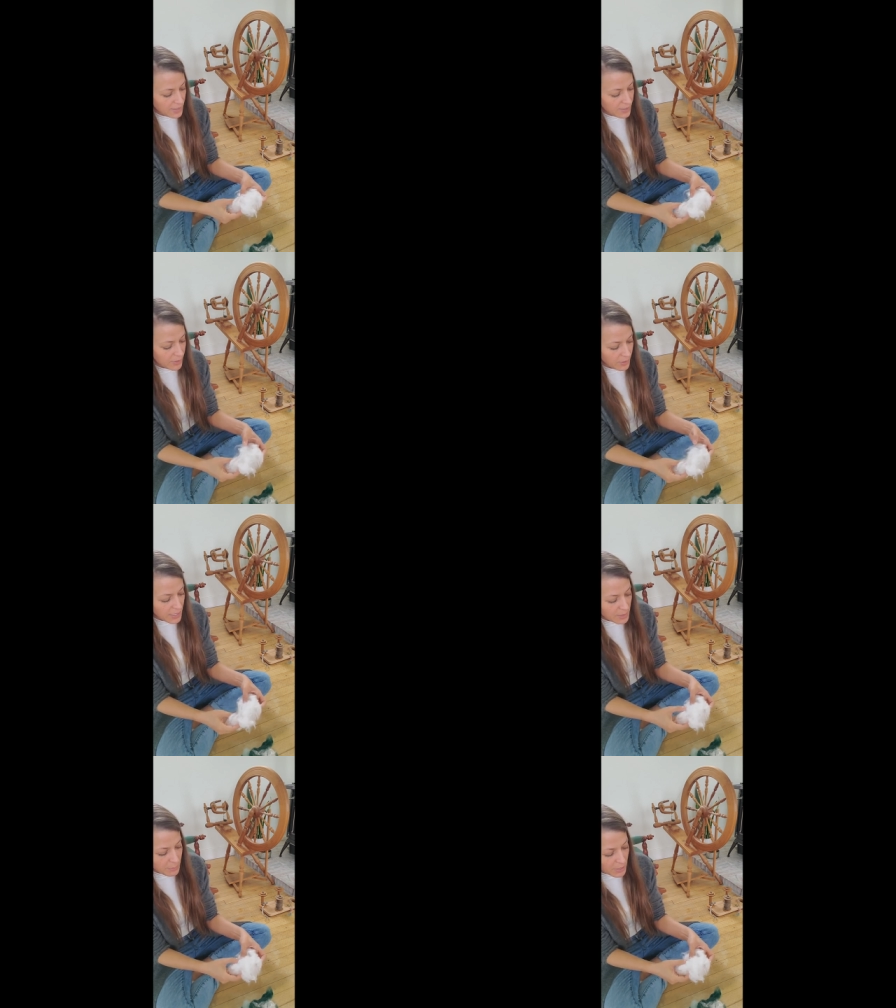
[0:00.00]
So
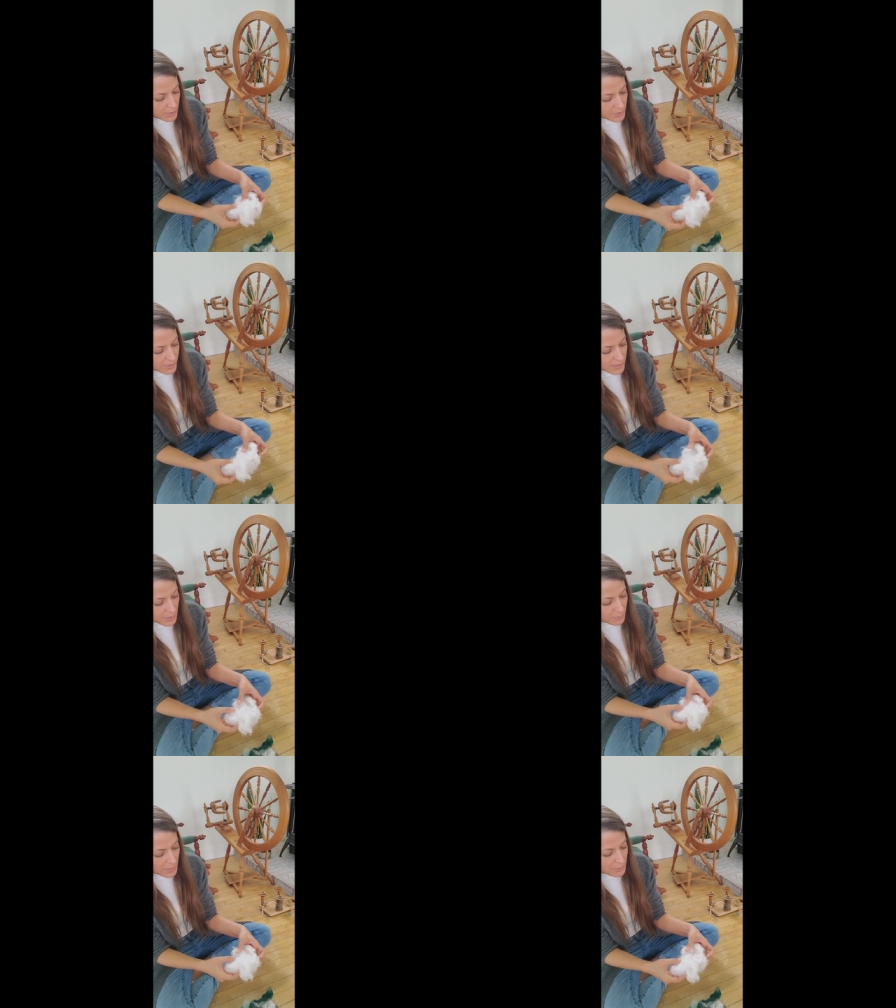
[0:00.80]
any parts
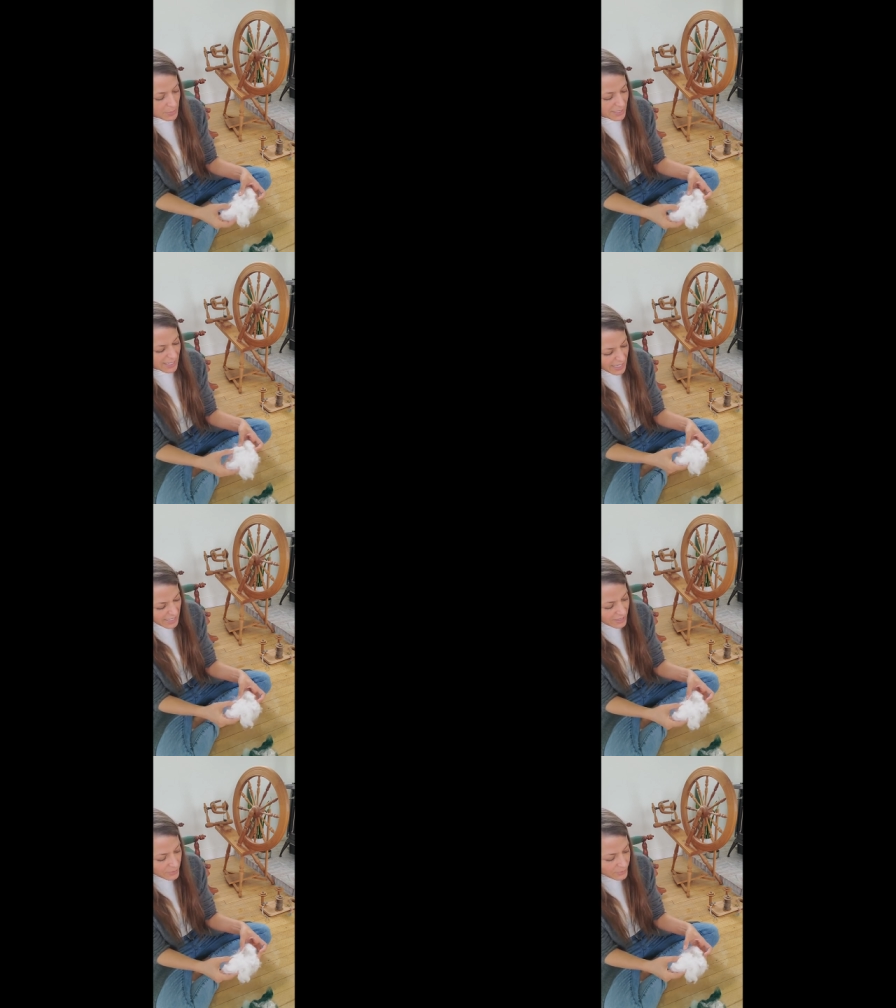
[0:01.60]
that might be
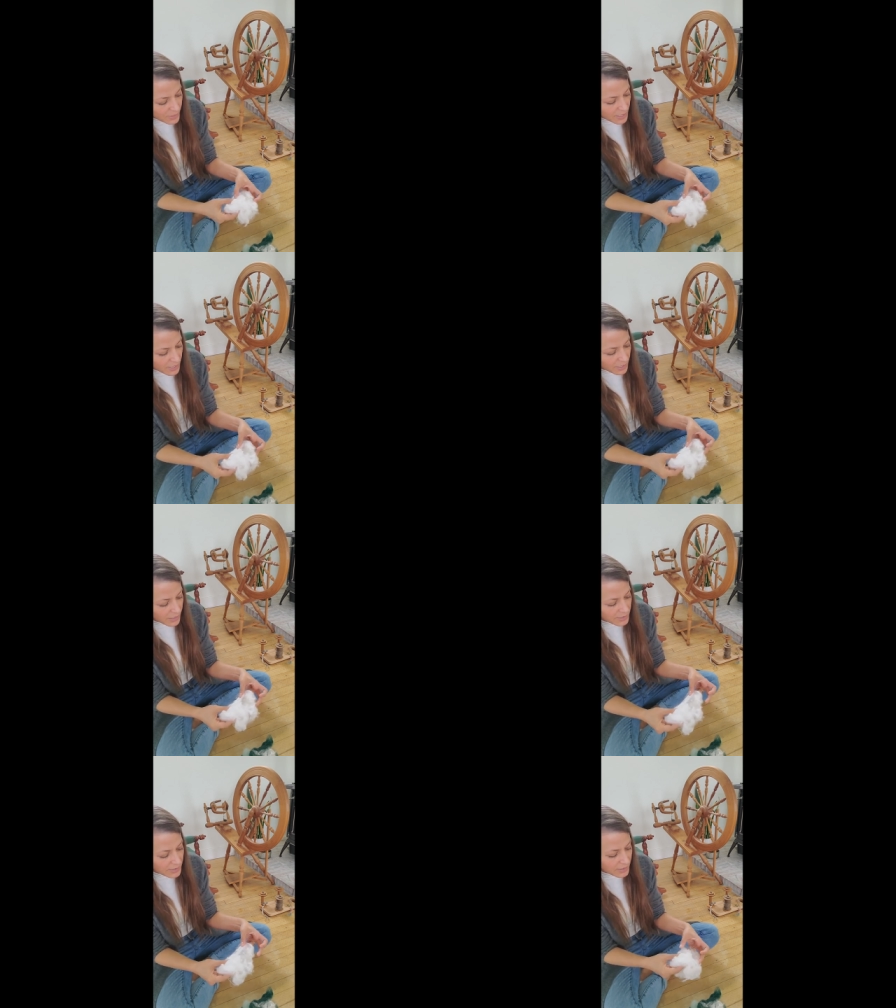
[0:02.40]
kind of
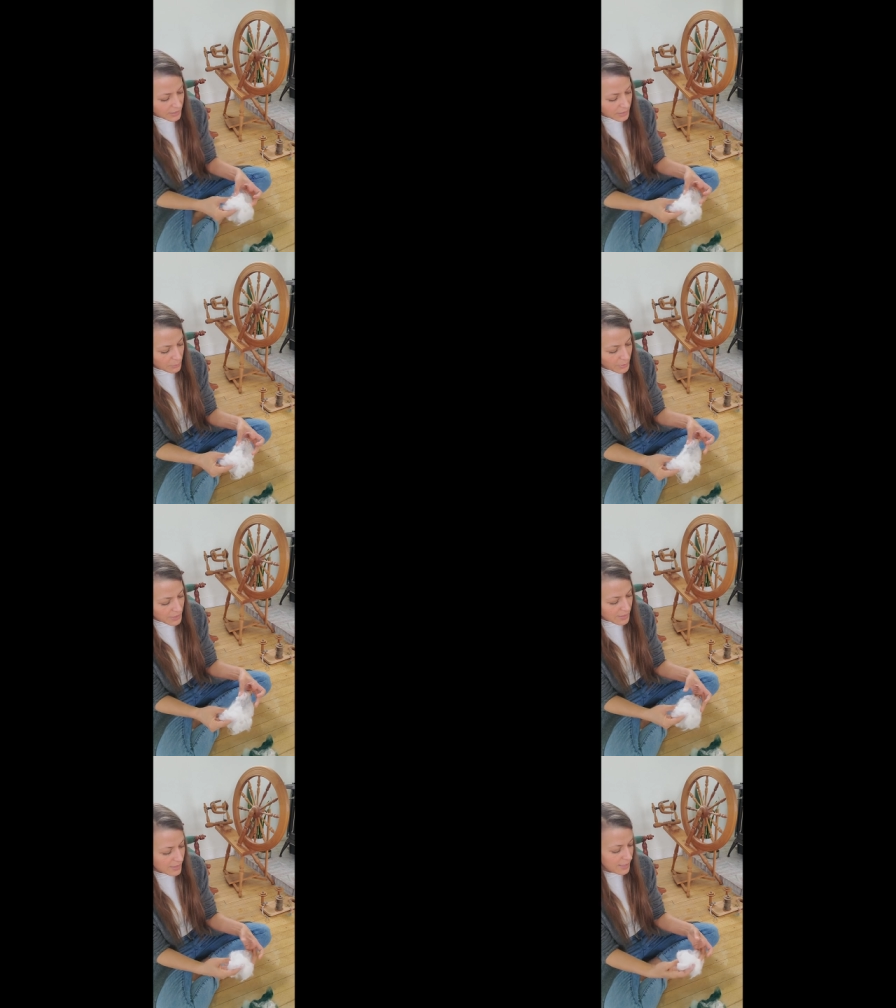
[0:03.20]
a little
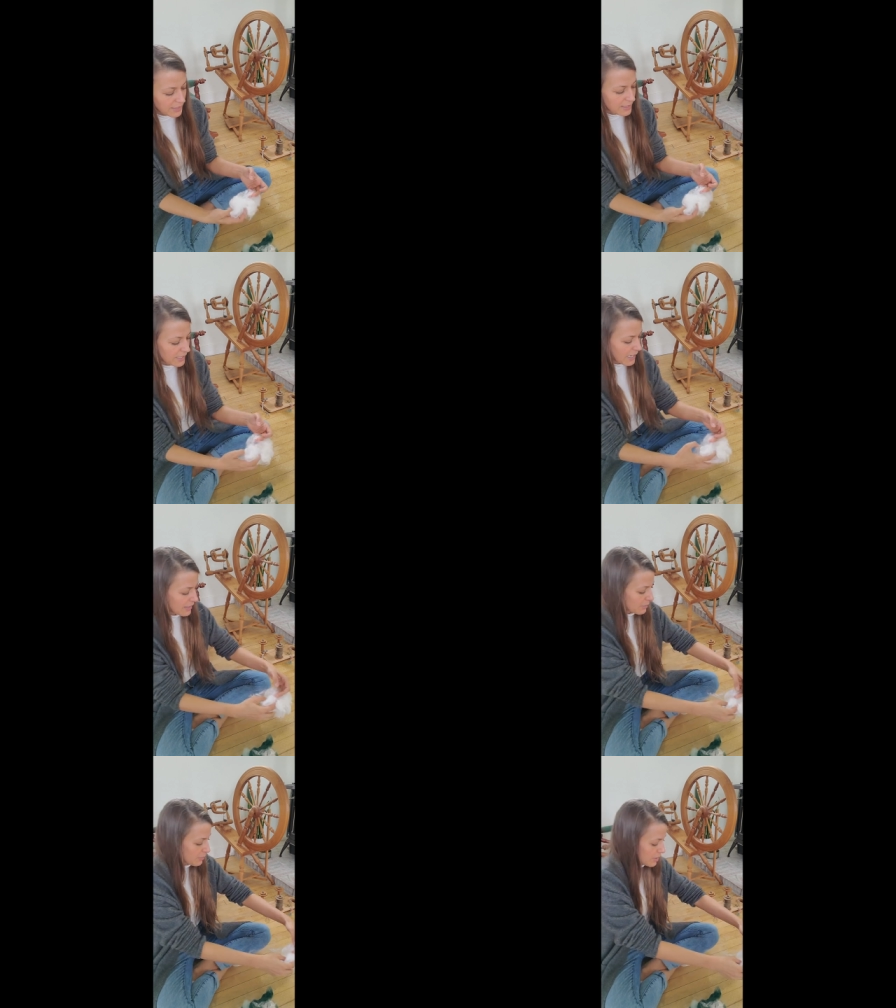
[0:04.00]
bit stuck
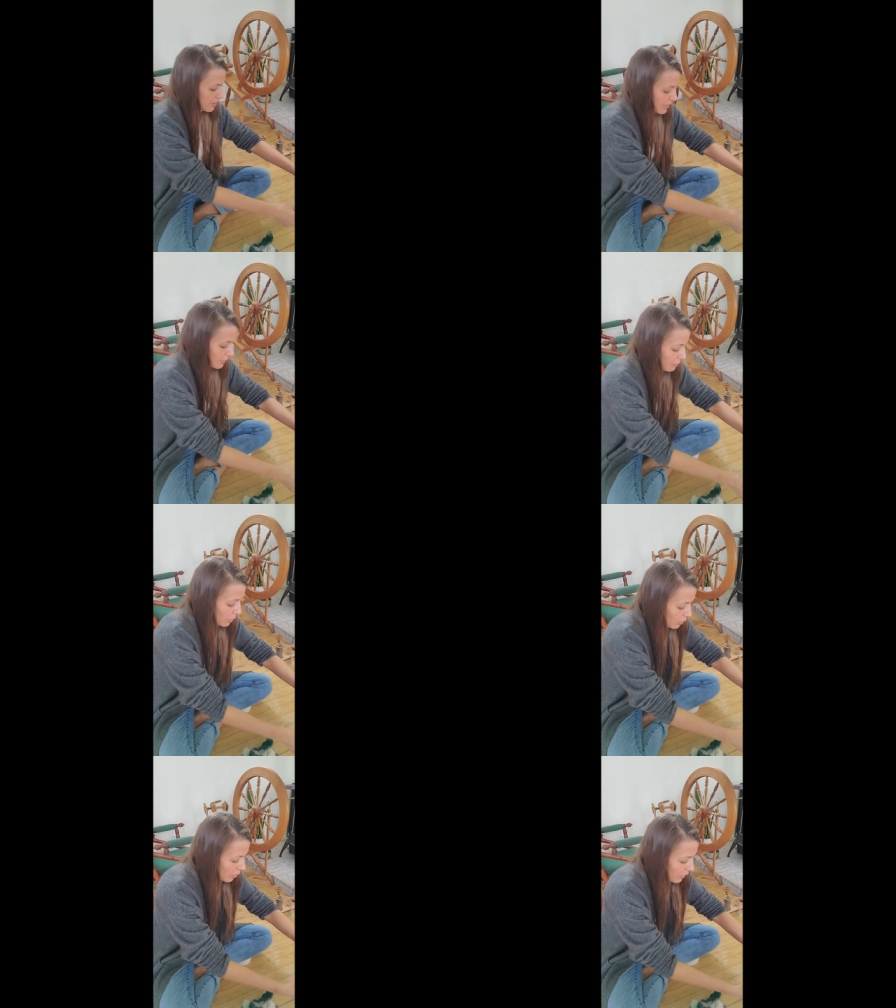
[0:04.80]
together, we're just gonna
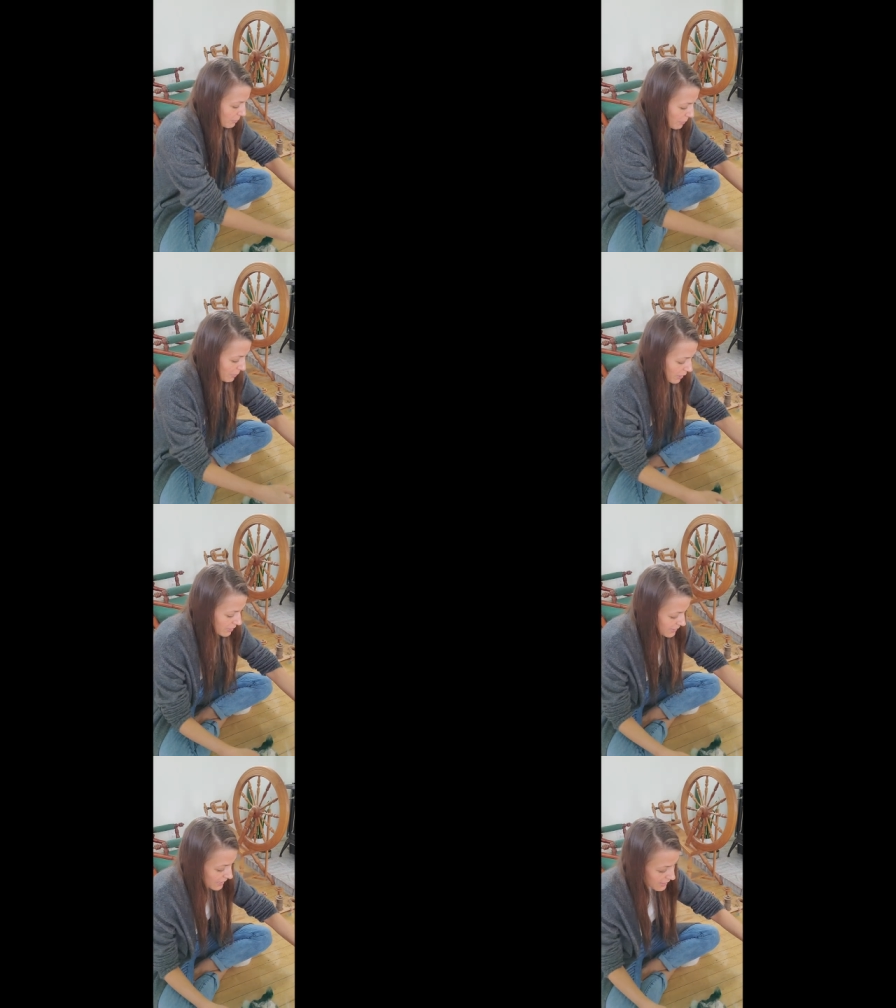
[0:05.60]
pull them
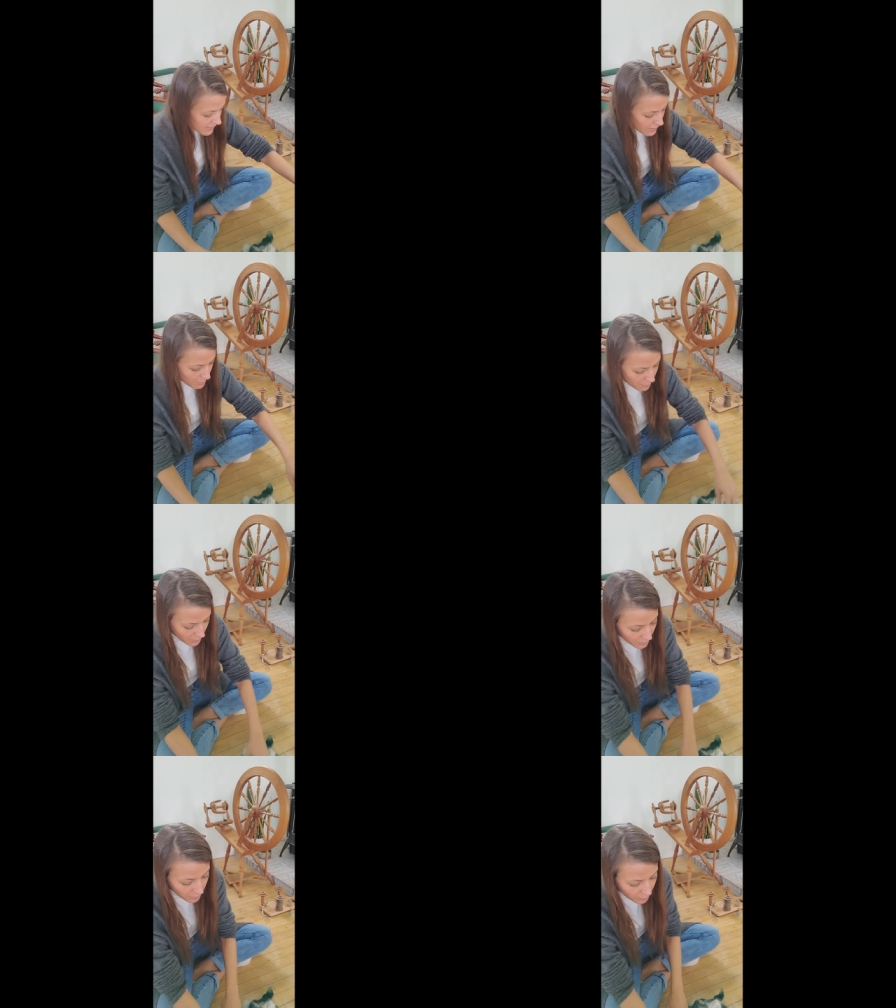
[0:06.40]
apart, tease them
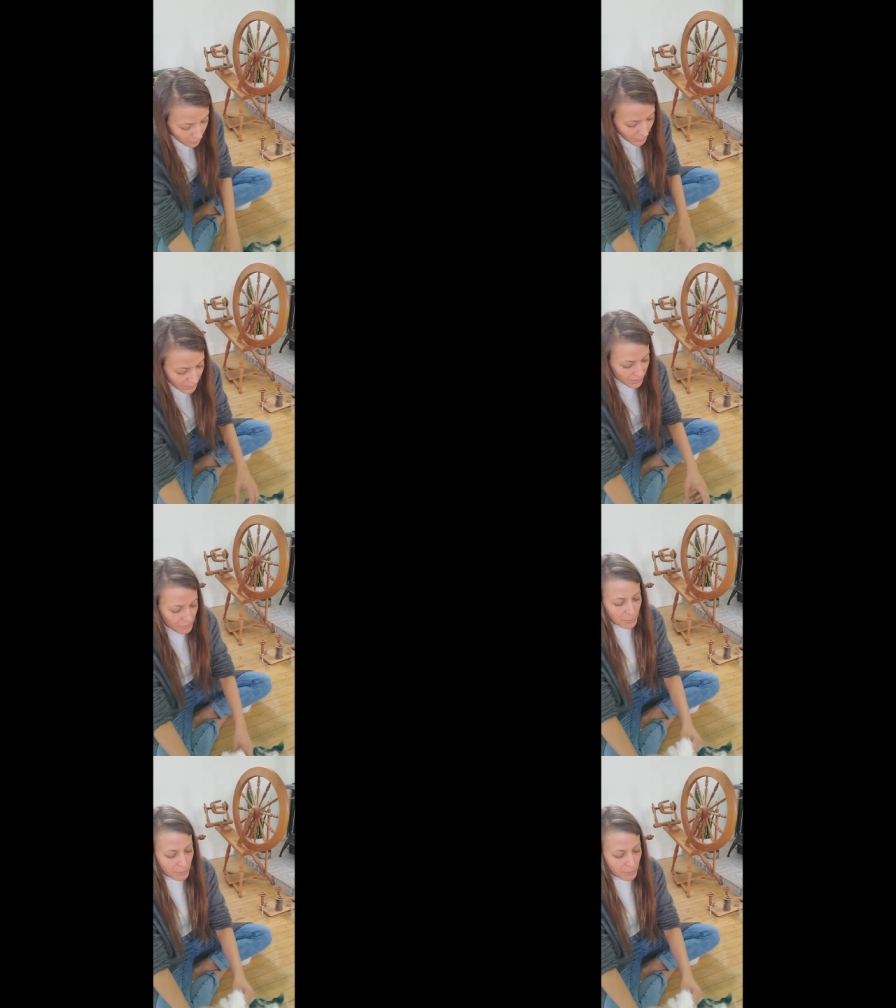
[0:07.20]
apart, or pick them